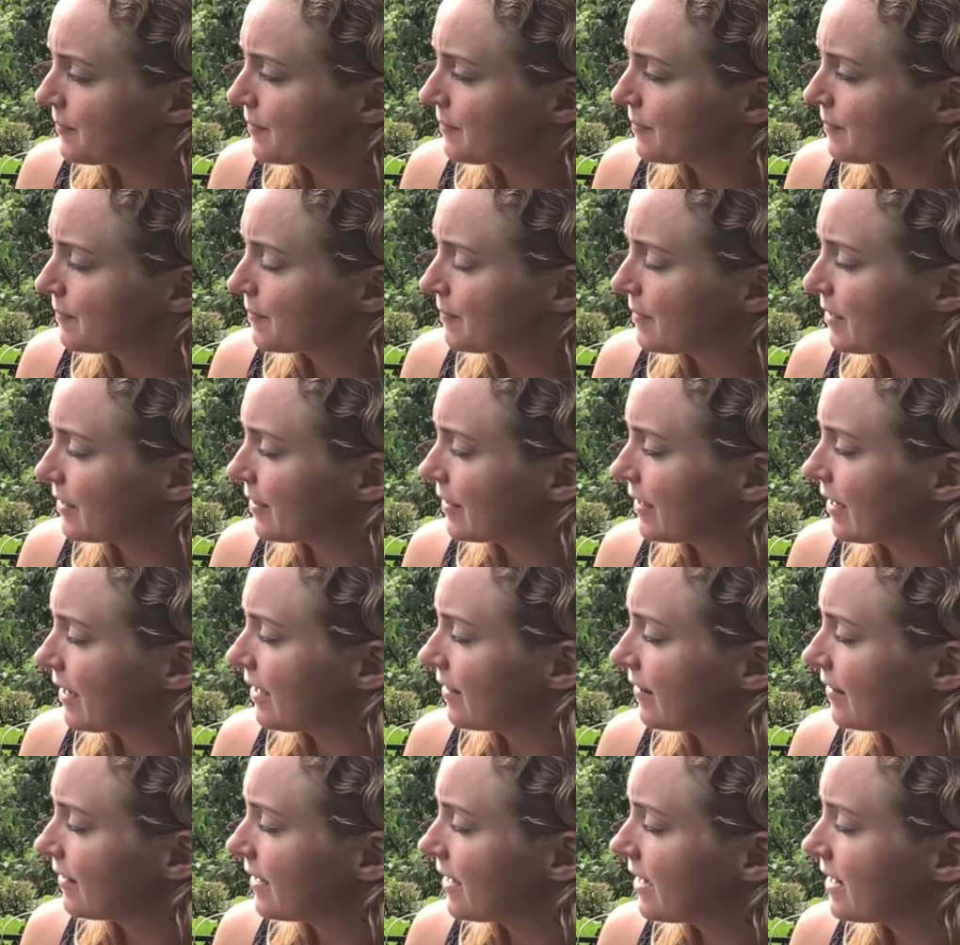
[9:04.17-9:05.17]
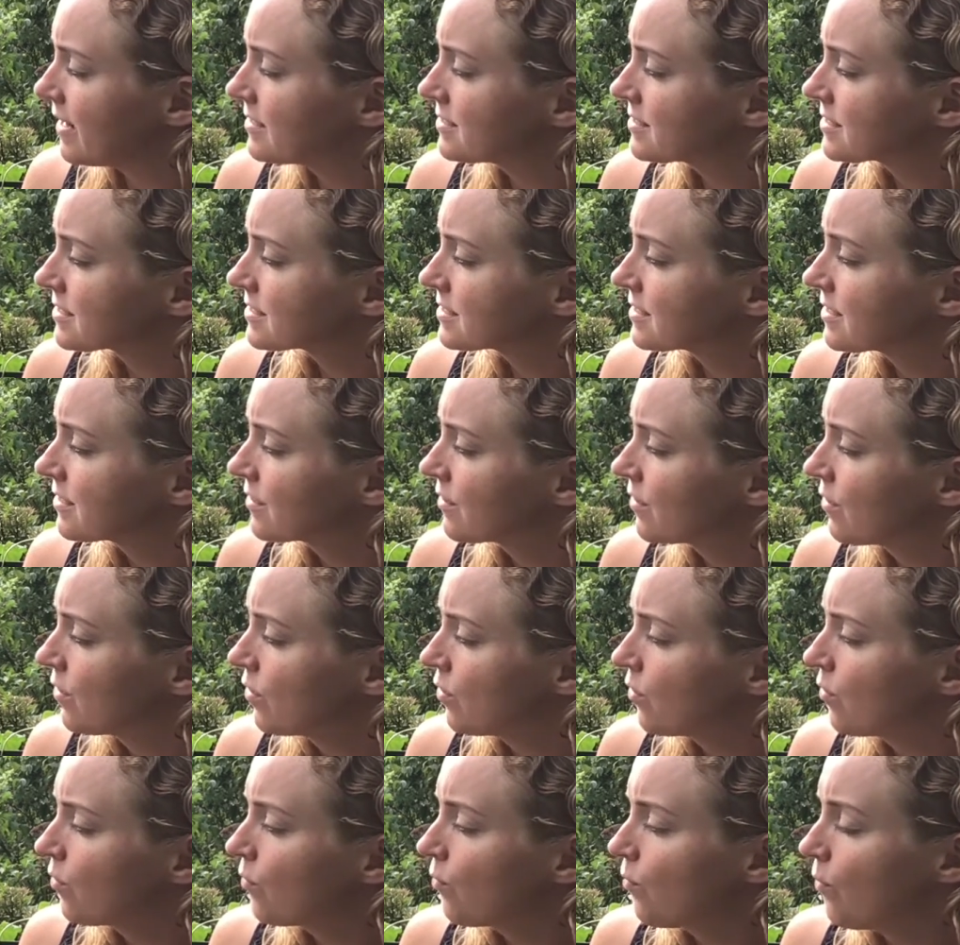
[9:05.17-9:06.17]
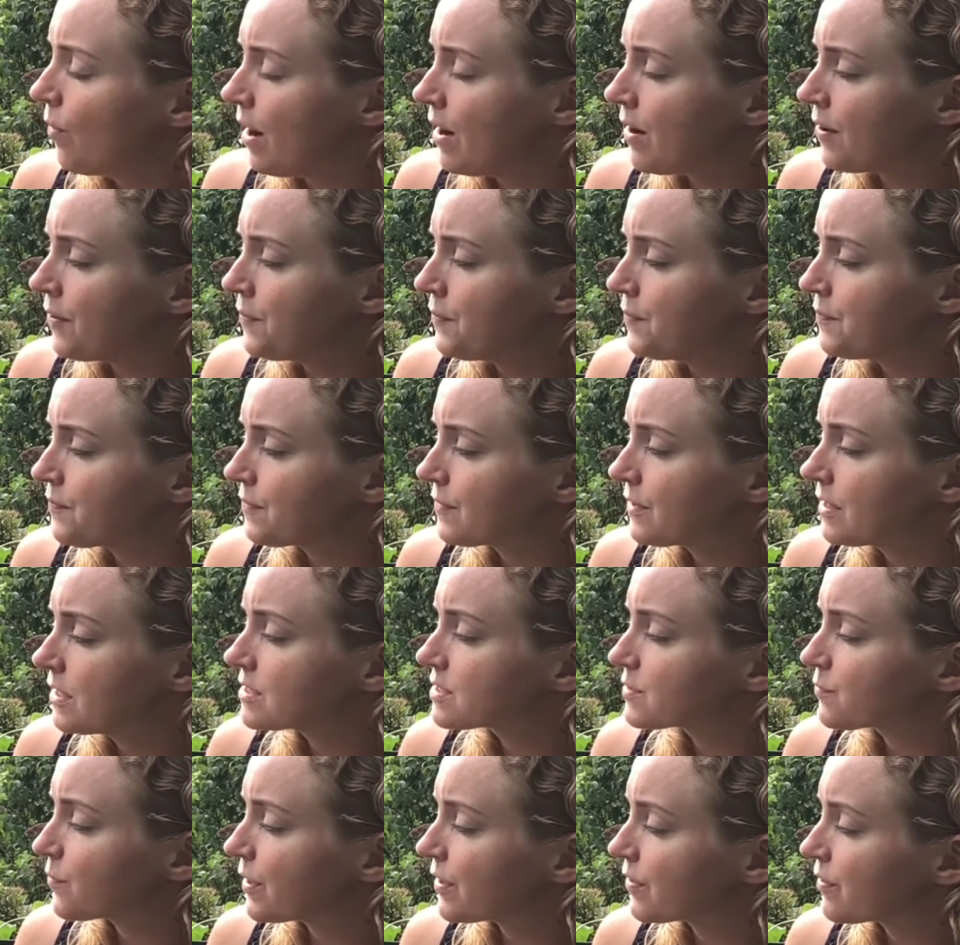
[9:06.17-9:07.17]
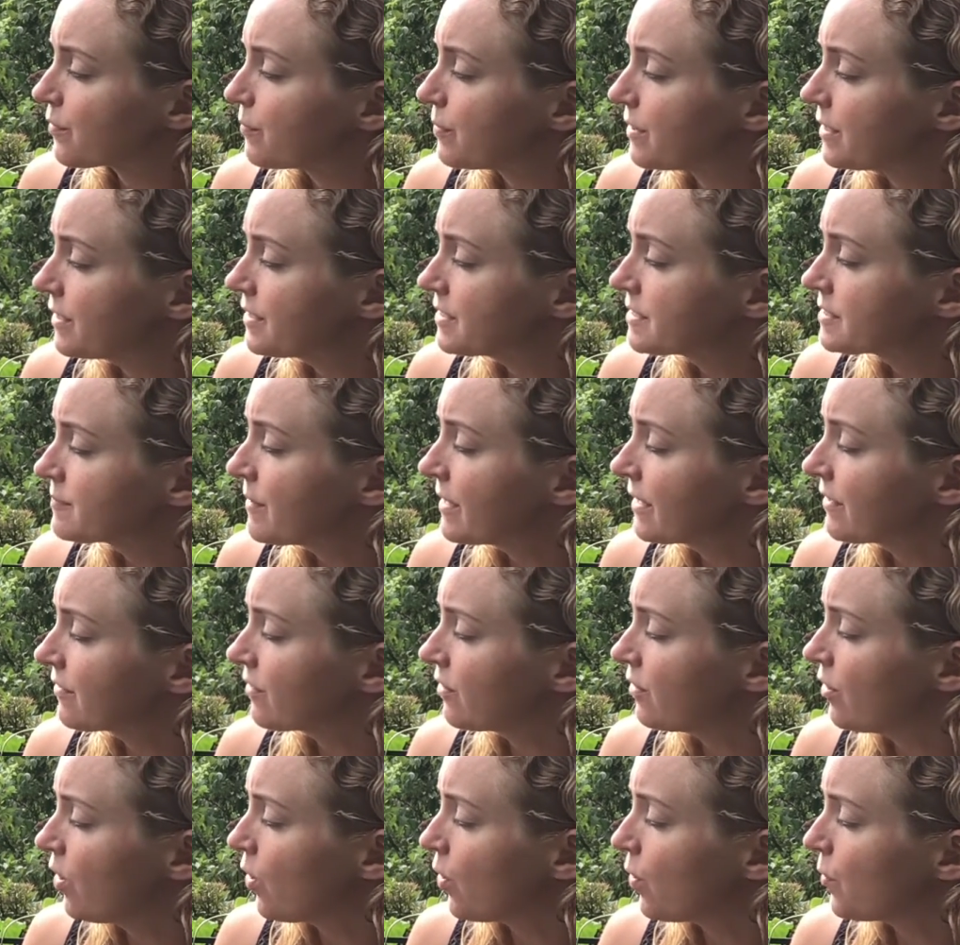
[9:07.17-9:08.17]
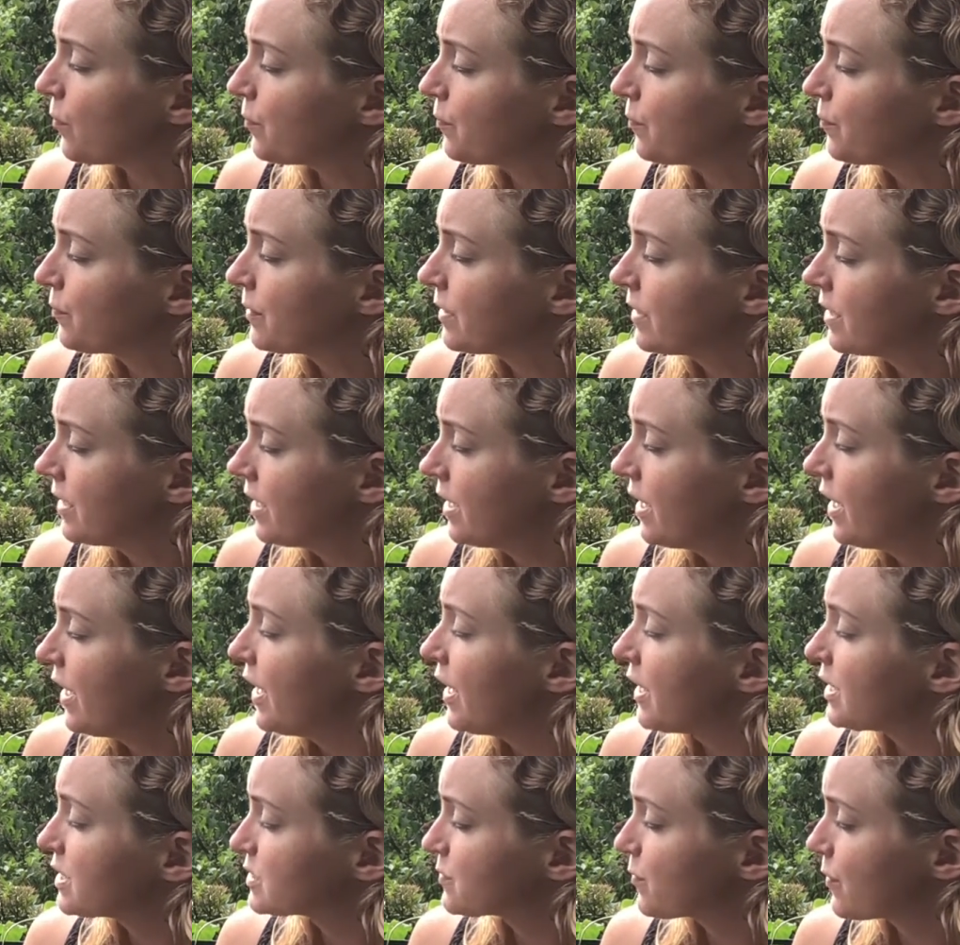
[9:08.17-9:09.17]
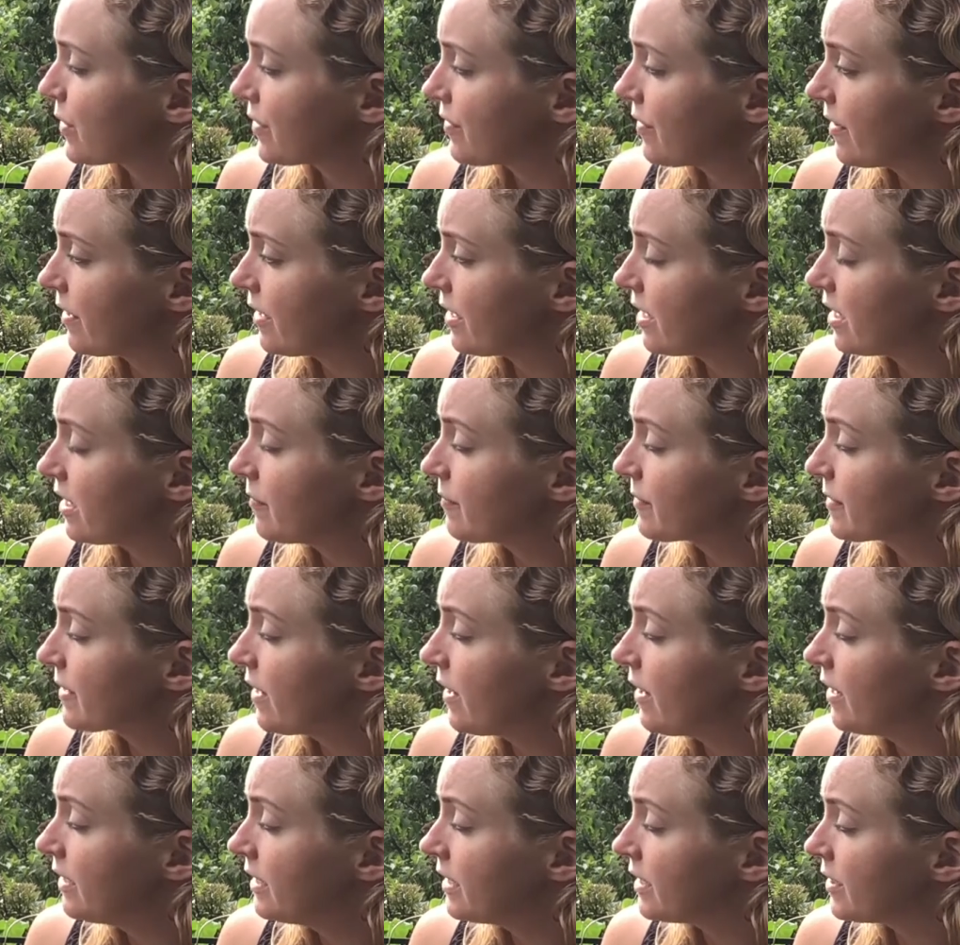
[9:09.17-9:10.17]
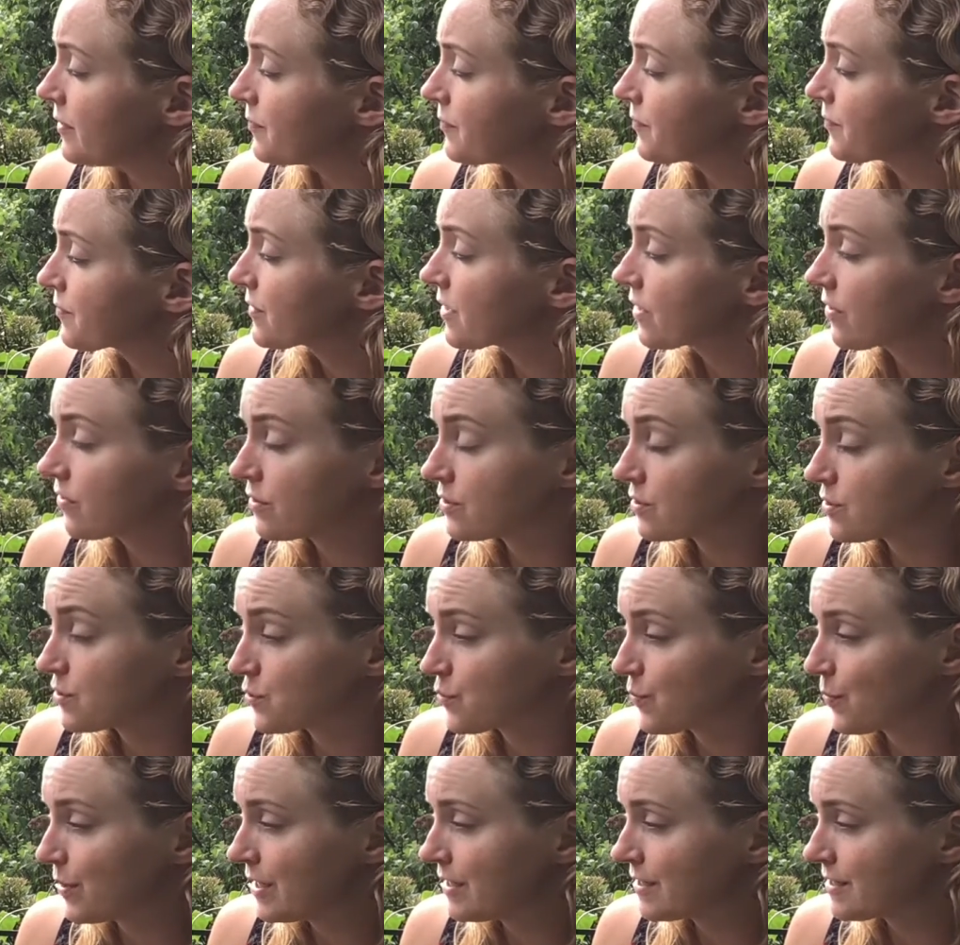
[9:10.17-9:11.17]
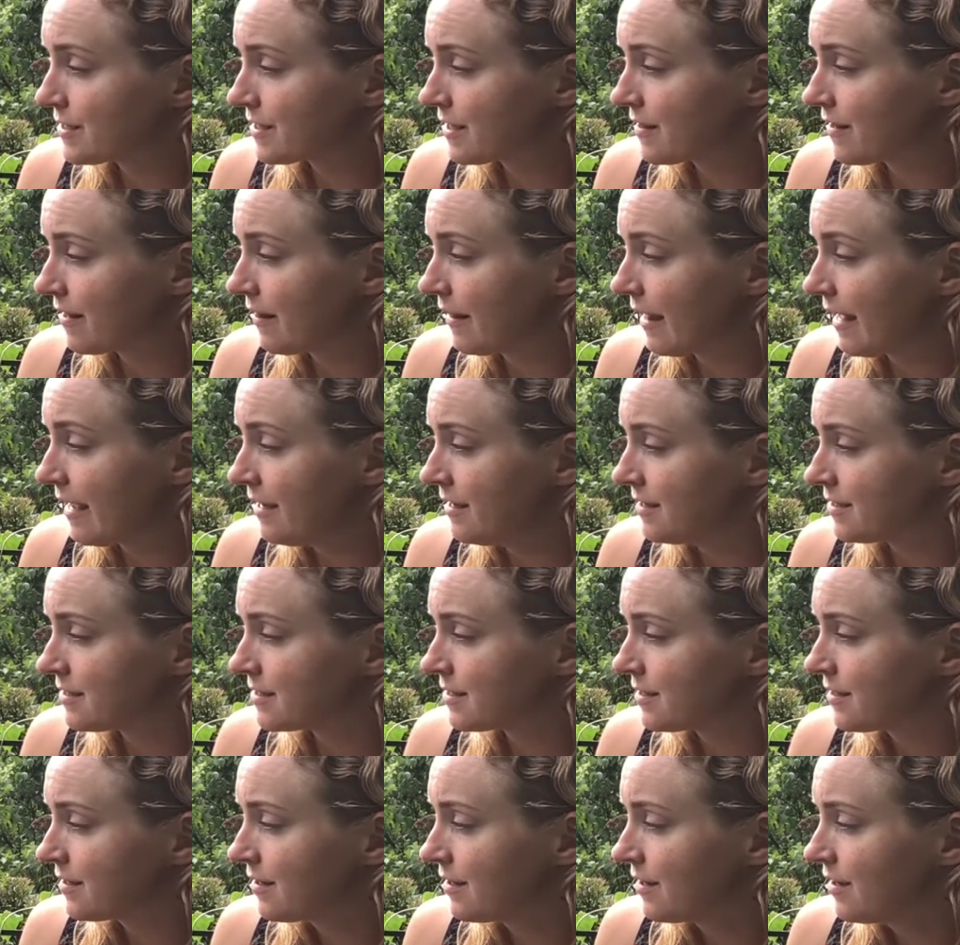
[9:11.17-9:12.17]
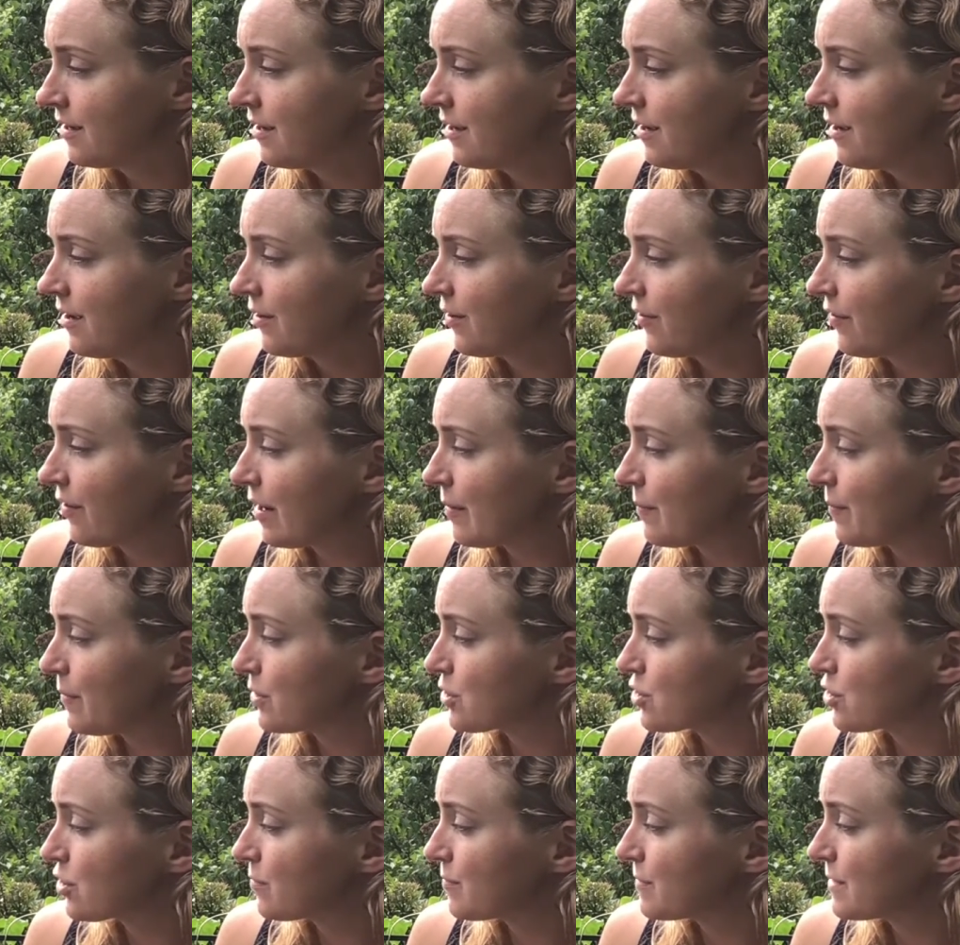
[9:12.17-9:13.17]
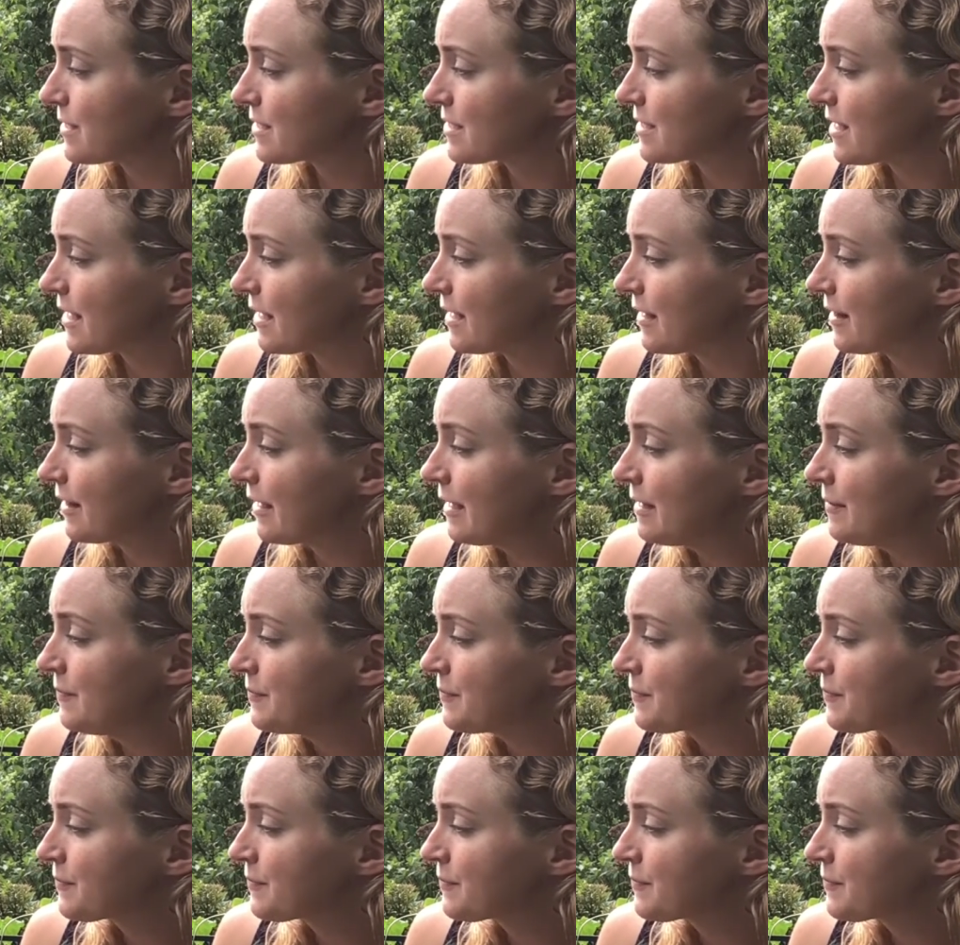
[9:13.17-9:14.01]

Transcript: Mary Ellen asked. Well, it's where the bees make their home. It's where they keep the honey, the sweetest in the land, Grandpa chirped excitedly.